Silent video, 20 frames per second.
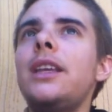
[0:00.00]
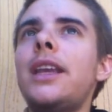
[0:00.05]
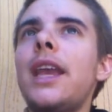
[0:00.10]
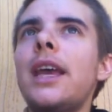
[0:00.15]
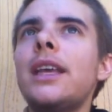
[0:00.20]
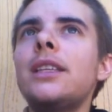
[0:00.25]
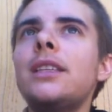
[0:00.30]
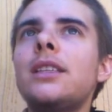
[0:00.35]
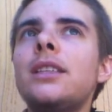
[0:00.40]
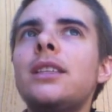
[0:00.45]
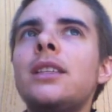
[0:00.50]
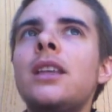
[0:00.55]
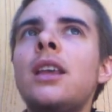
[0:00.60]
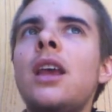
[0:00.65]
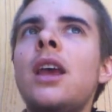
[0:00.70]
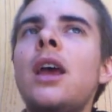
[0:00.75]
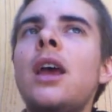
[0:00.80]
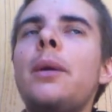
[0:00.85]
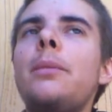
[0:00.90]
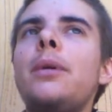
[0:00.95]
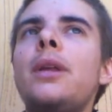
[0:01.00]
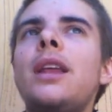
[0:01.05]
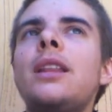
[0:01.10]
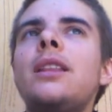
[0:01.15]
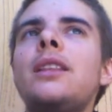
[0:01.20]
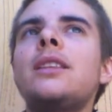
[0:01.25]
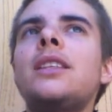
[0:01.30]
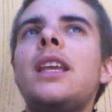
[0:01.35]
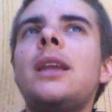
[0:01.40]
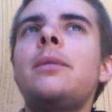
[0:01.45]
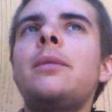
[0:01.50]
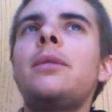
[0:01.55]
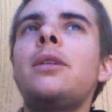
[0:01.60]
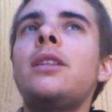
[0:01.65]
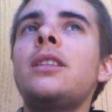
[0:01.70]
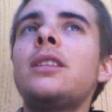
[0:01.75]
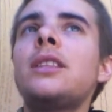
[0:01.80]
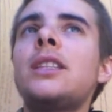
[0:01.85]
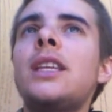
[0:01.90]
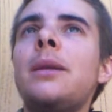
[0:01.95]
Yes, but in
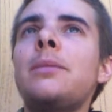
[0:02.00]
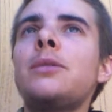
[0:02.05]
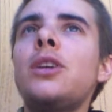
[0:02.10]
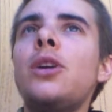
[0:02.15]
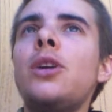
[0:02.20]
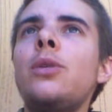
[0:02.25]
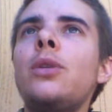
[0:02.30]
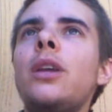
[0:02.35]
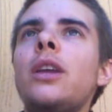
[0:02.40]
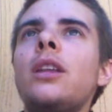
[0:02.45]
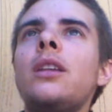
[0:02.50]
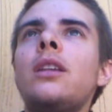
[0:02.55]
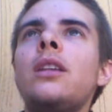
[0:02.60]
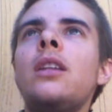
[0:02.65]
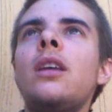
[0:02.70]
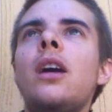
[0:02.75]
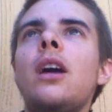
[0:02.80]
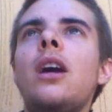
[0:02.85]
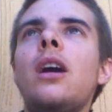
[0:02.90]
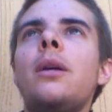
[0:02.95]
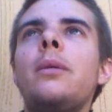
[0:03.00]
the same token,